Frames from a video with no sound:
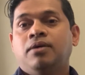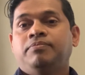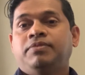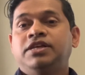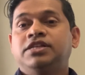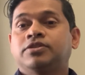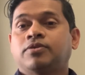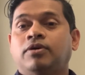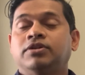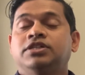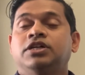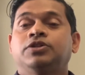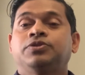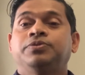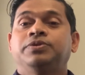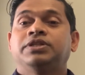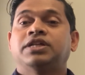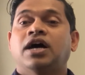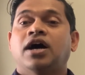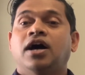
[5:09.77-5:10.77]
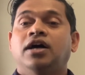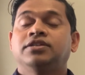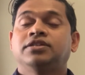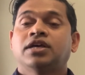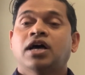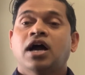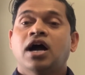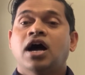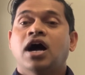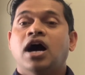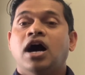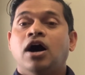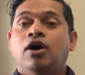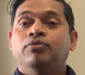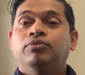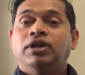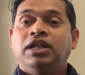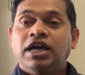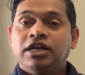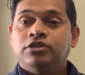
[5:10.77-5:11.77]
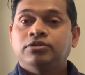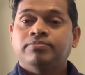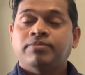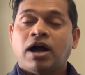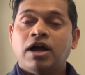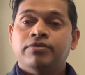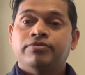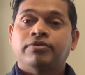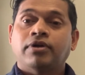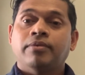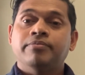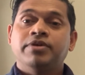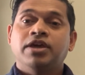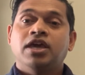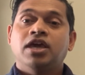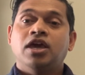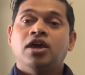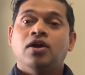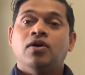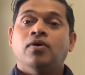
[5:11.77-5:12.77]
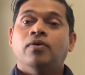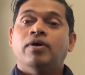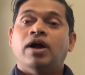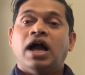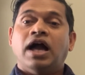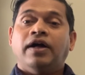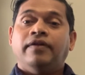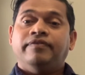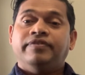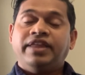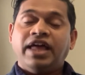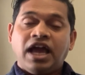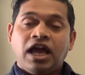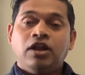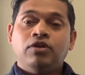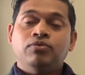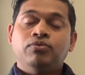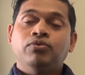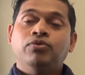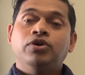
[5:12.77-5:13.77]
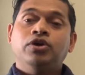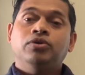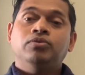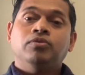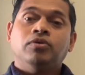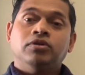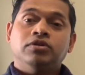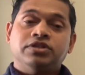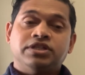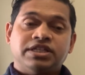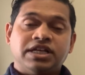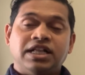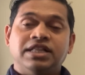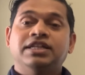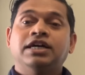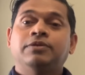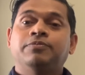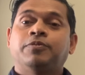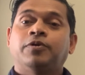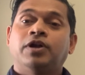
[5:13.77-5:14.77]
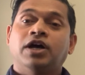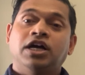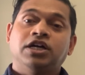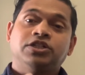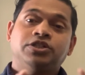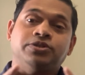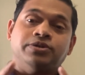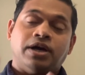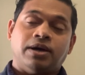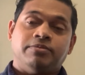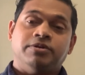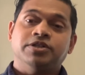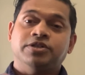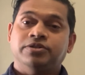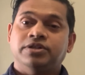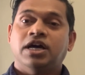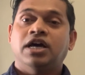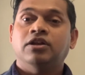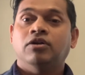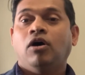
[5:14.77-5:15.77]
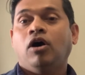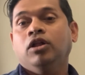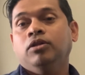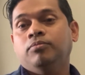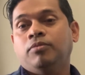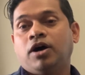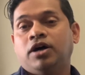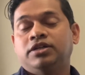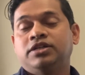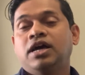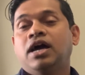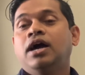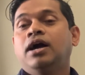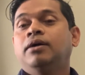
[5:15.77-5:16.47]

Please contact with us. We like to buy from you, and then we will sell that product to Amazon and Walmart.